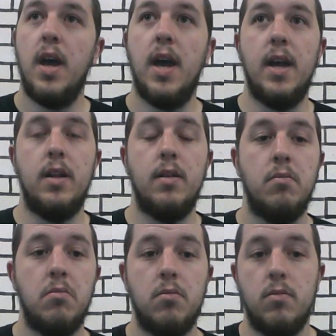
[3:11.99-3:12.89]
and
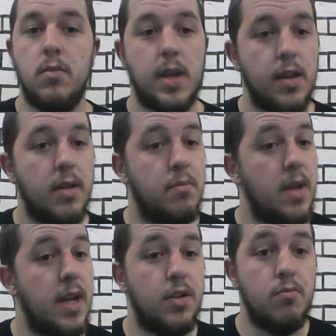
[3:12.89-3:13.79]
like I said,
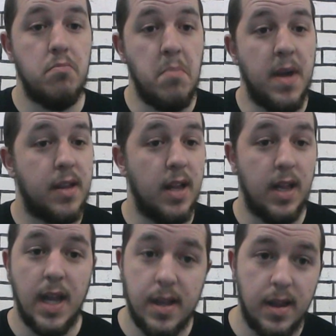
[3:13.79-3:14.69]
it makes it
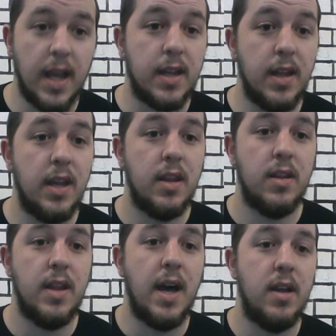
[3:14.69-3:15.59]
less likely
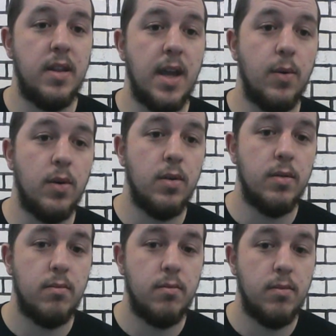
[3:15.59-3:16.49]
that they will
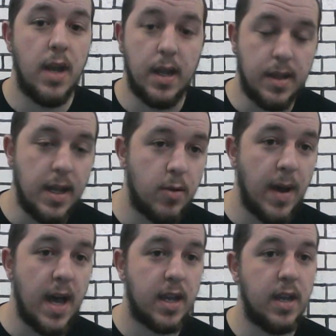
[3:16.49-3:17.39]
extend their
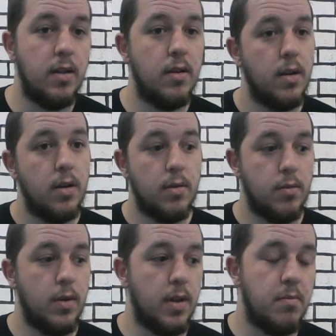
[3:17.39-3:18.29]
back and
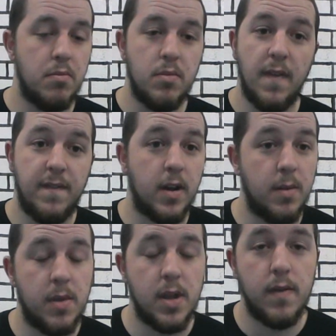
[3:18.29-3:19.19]
really fuck
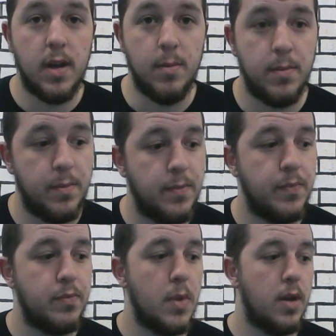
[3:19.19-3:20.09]
themselves up.
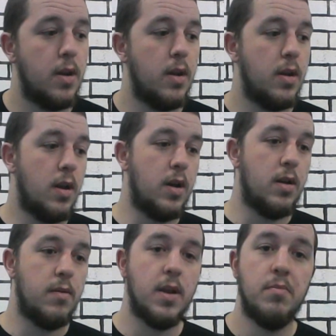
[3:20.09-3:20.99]

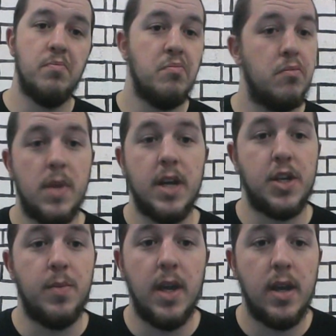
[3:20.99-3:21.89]
So that
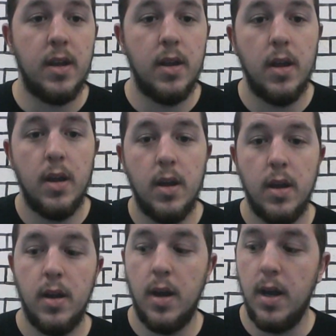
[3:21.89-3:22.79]
should be it.
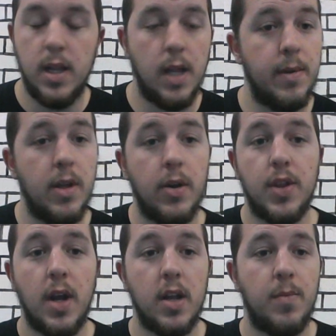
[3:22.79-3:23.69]
Let me know your
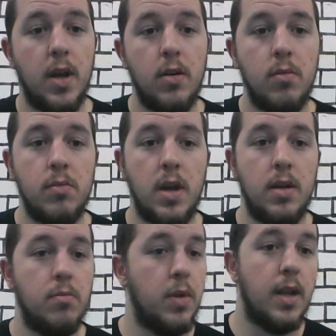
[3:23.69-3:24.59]
thoughts below,
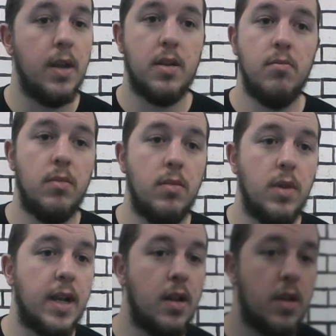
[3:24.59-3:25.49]
and please like and